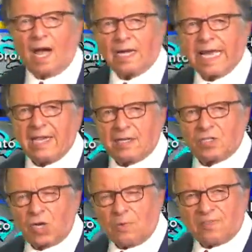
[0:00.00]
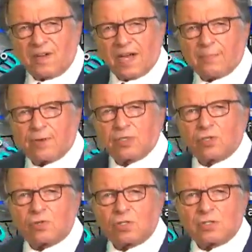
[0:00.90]
Again, a dome of high
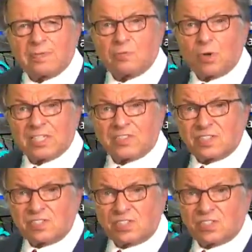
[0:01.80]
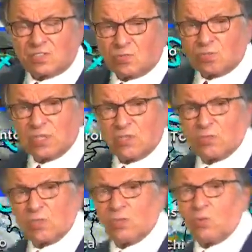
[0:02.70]
pressure across the Midwest. This is the real,
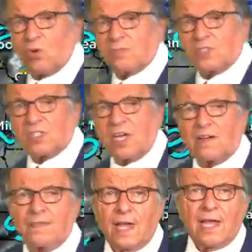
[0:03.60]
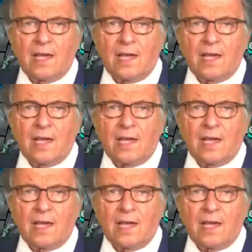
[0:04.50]
real warm stuff.